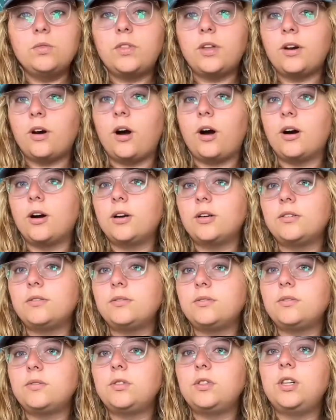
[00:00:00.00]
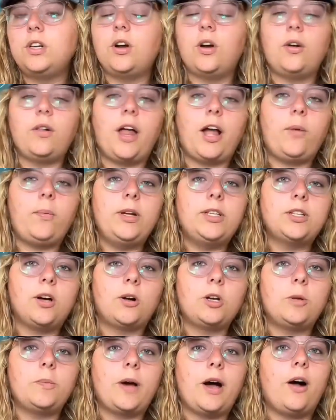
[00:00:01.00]
There are, like we
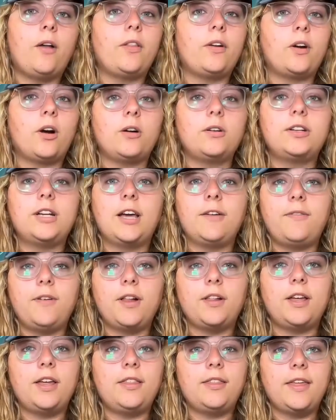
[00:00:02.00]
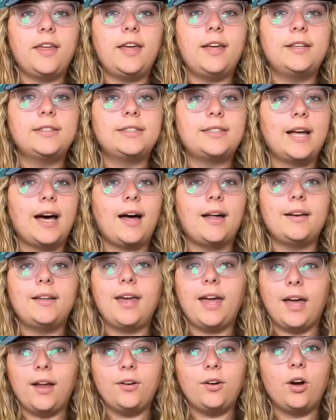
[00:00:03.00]
talked about, there are definitely things that
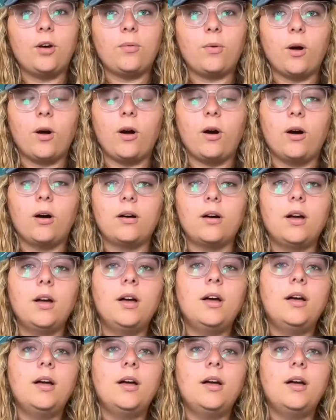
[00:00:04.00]
can go wrong.